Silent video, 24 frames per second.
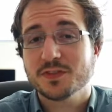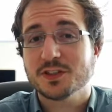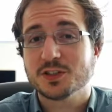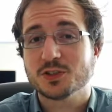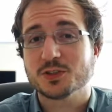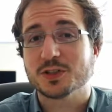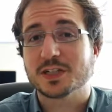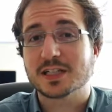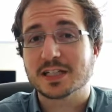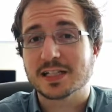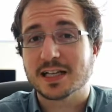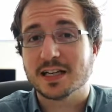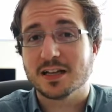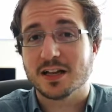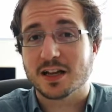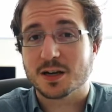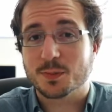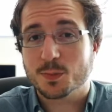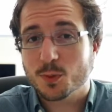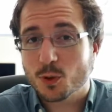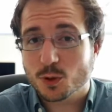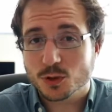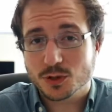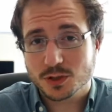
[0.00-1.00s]
the tricks that a lot
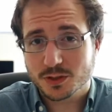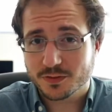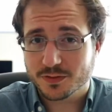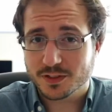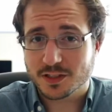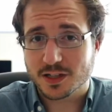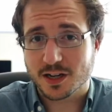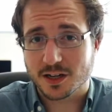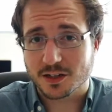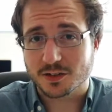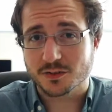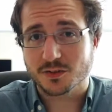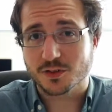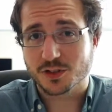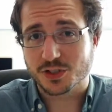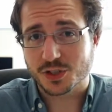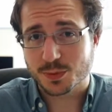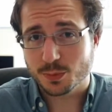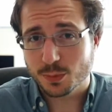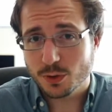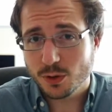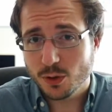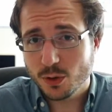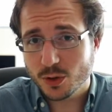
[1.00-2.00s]
of portrait photographers
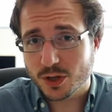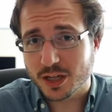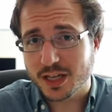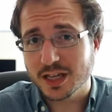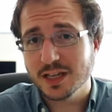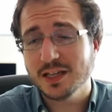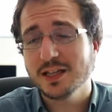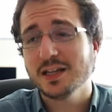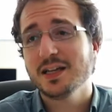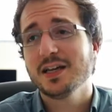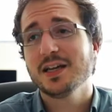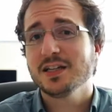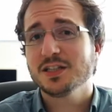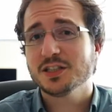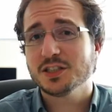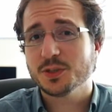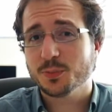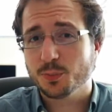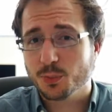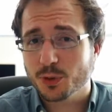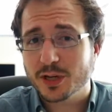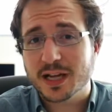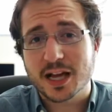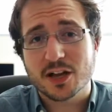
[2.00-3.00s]
employ to
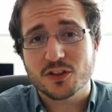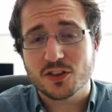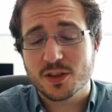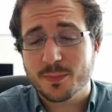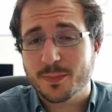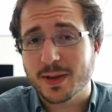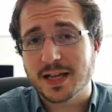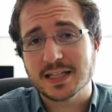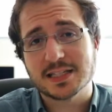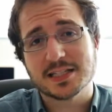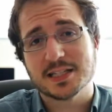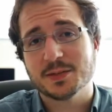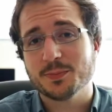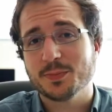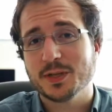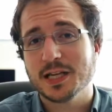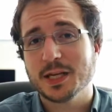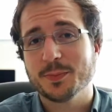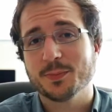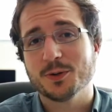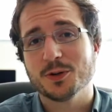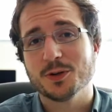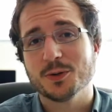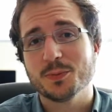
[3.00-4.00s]
bring out the best in
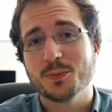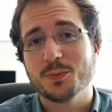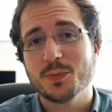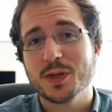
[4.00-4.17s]
people.